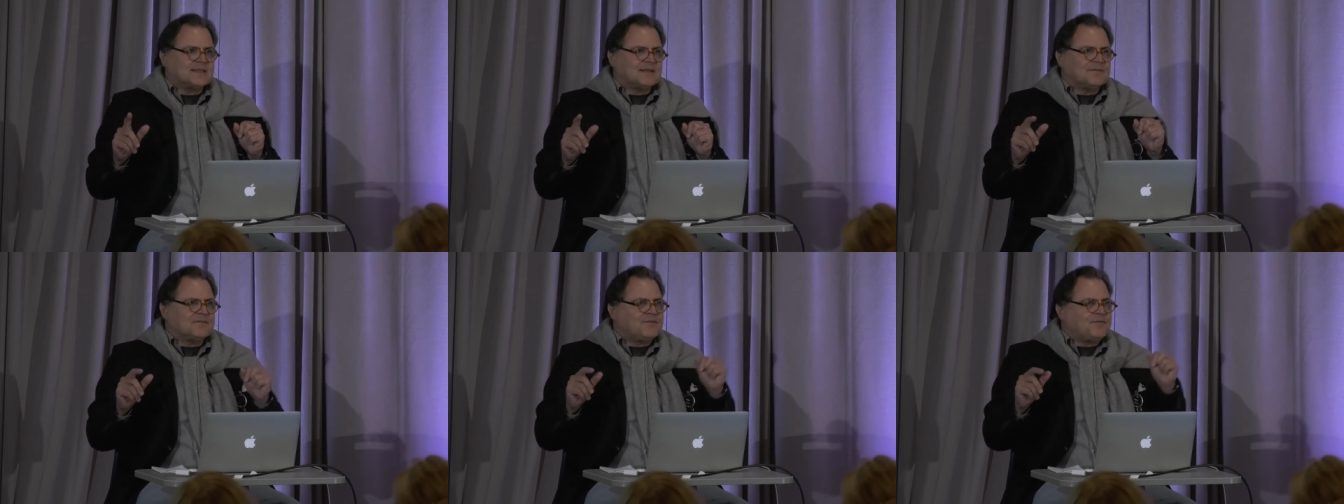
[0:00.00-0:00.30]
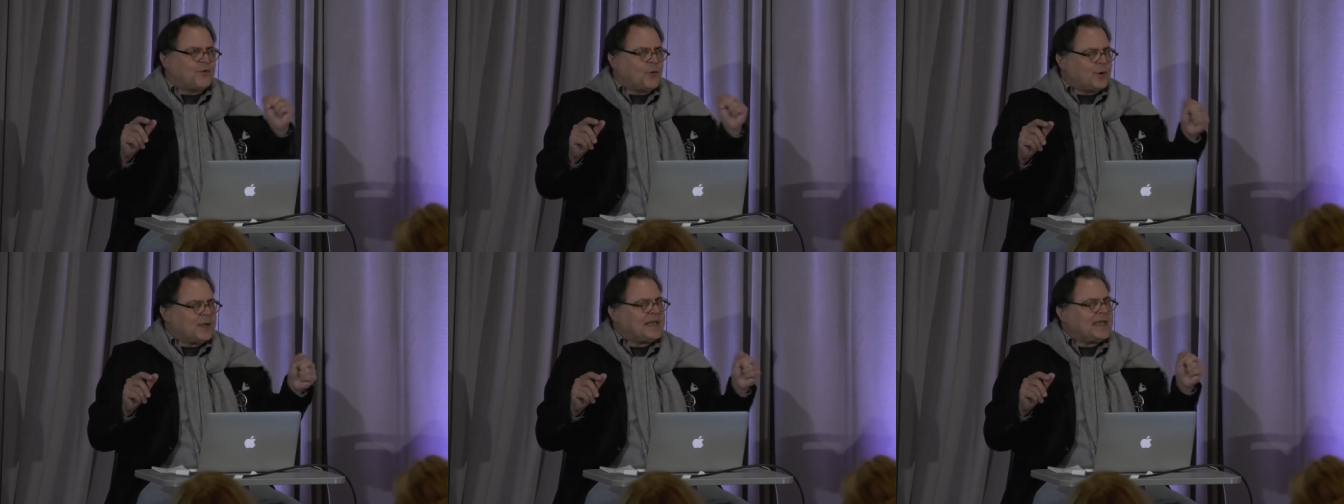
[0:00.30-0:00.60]

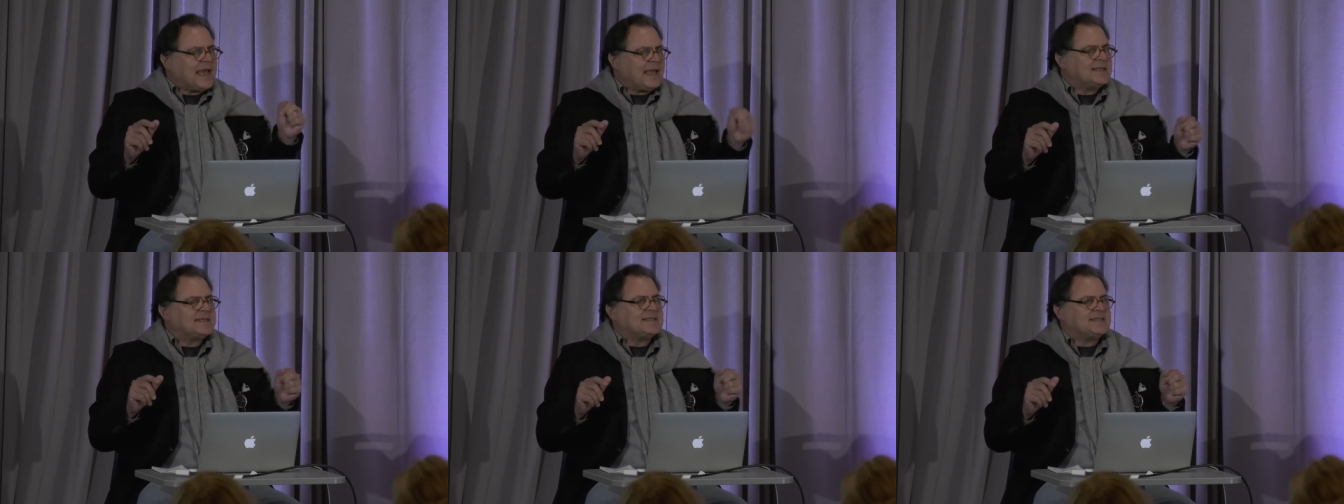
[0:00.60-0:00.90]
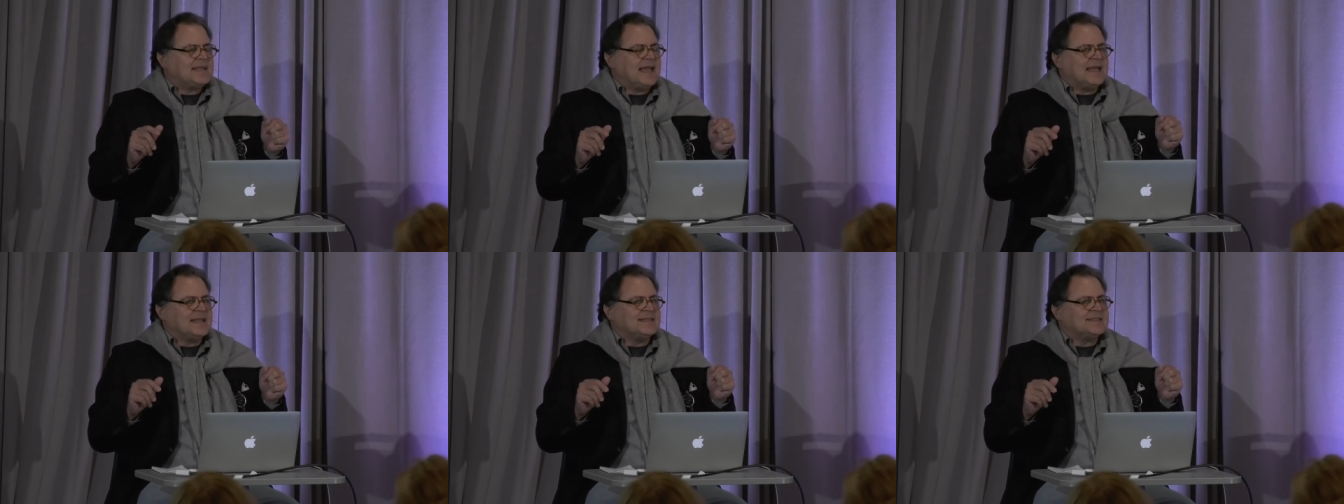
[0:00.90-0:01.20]
48
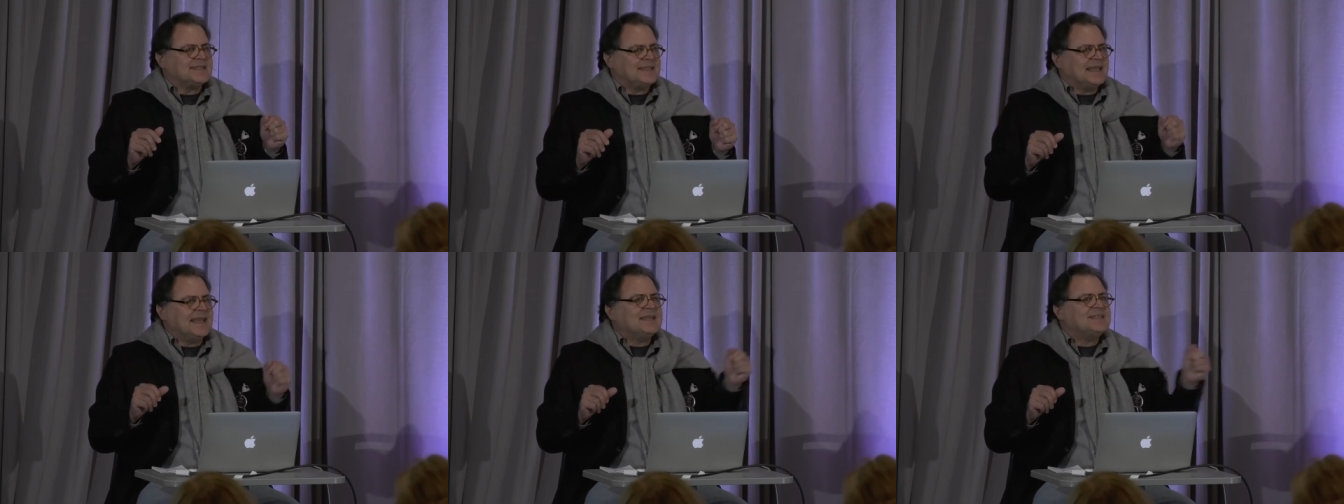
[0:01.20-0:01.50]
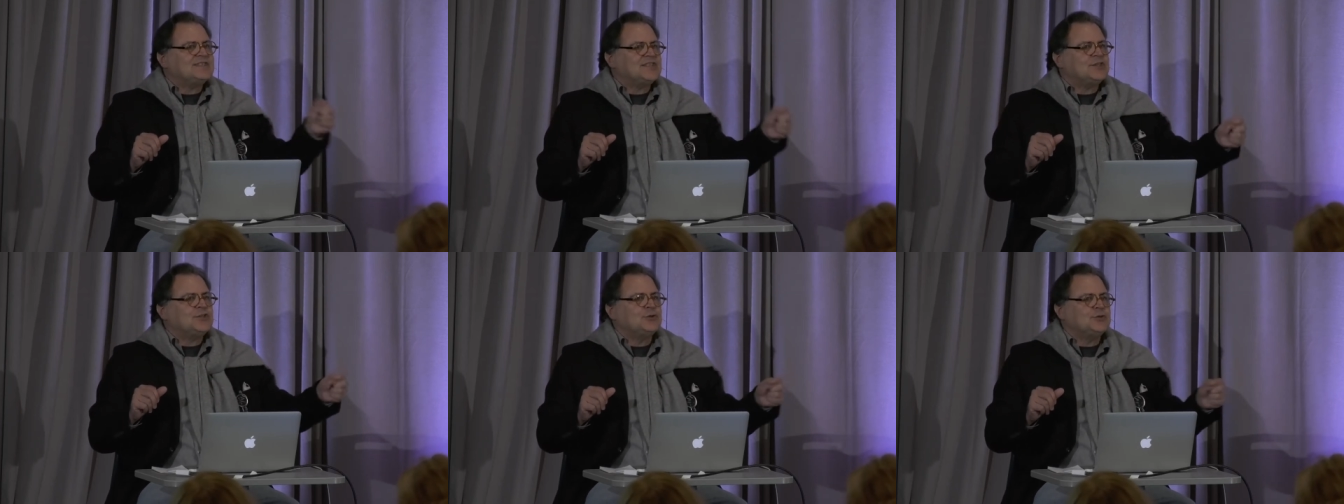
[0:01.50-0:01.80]
states, the
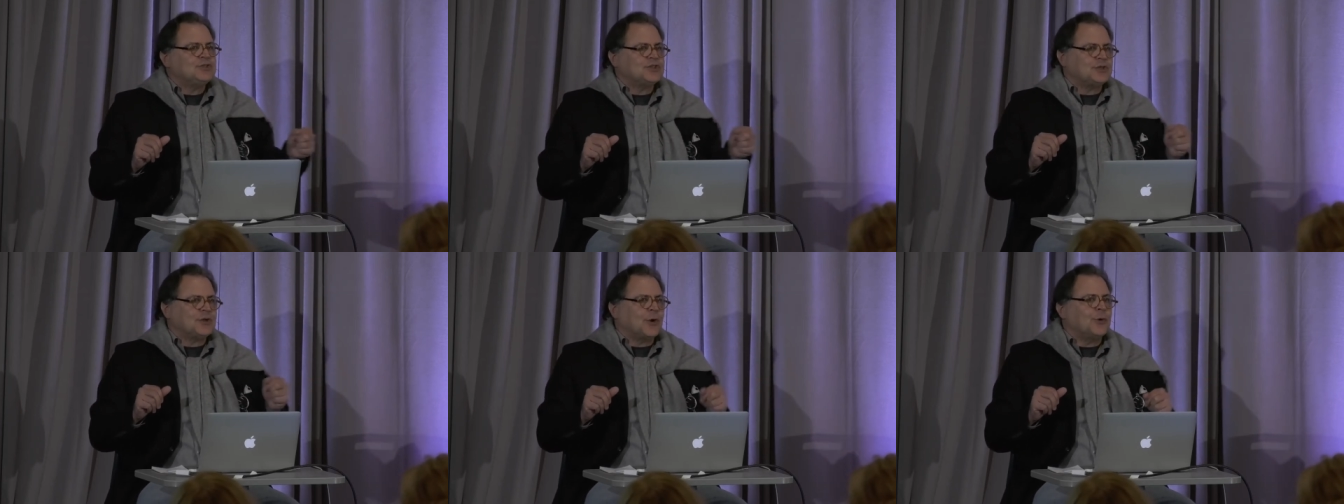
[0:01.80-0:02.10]
institution